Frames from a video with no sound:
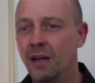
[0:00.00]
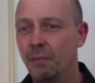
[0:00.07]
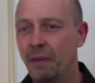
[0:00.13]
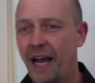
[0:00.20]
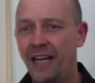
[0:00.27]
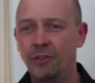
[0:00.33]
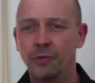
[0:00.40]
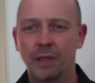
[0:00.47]

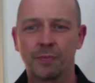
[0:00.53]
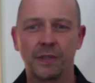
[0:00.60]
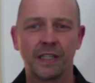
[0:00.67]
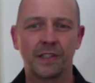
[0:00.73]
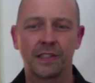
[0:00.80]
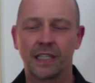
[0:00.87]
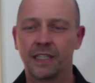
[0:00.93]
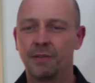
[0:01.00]
Patrick
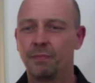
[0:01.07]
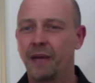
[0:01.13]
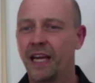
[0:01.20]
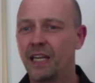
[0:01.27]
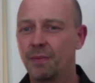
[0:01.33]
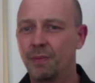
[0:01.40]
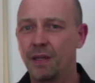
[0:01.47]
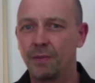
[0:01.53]
brings
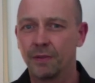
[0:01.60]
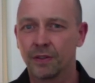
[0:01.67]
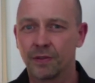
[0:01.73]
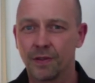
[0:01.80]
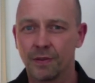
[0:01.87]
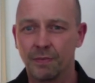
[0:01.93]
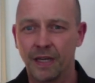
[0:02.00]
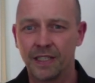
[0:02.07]
many people to
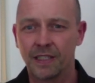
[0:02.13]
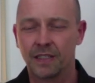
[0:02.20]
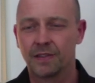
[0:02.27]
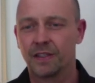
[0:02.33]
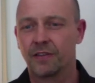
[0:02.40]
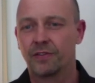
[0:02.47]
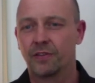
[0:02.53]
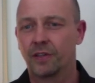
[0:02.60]
the message,
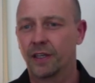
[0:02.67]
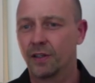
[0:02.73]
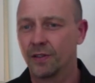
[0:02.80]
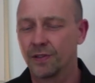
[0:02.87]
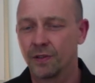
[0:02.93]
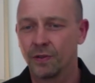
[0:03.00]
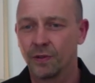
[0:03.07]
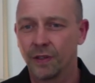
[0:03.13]
therefore I
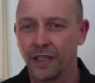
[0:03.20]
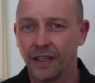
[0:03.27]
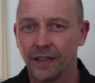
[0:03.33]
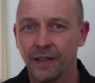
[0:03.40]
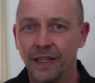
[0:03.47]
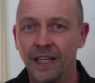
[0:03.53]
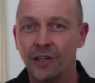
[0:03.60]
also